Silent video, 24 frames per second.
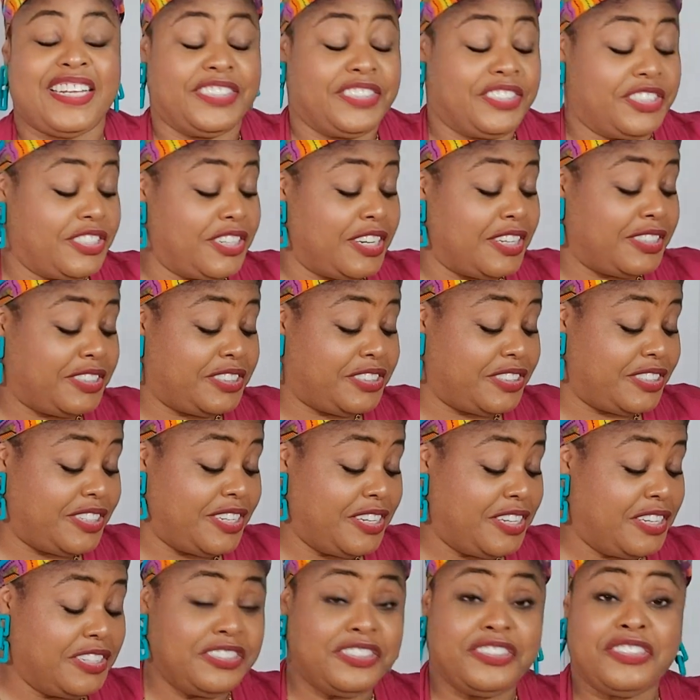It's just
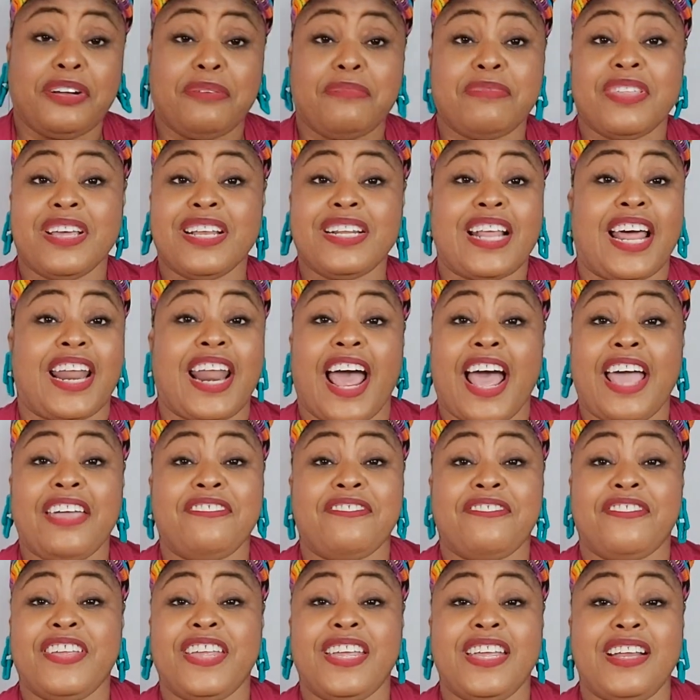something that I
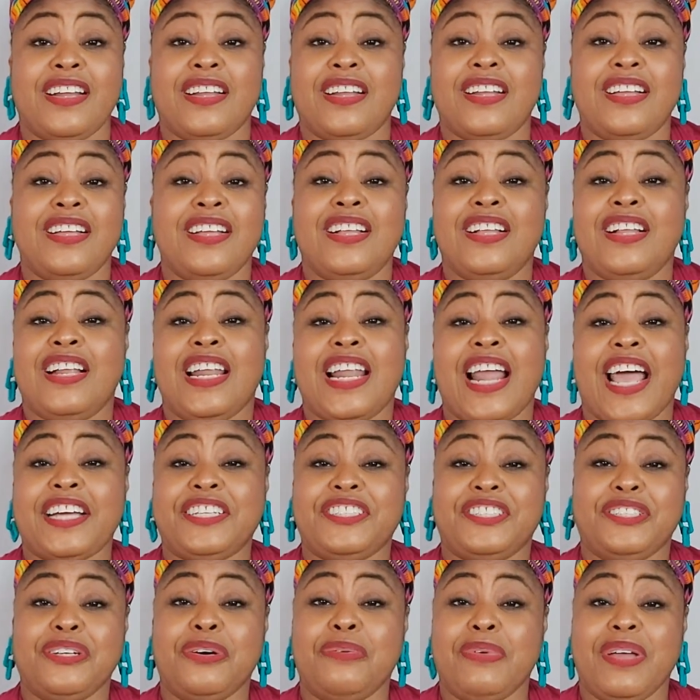feel like
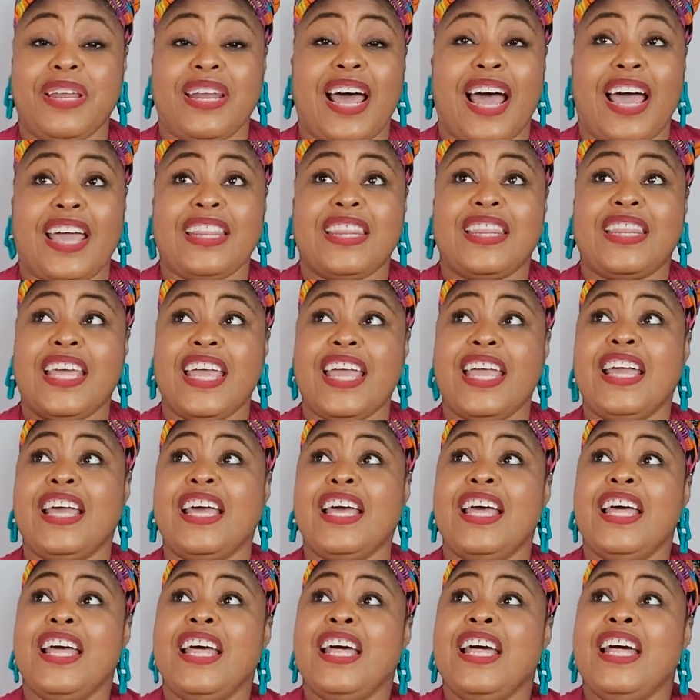sewing. I think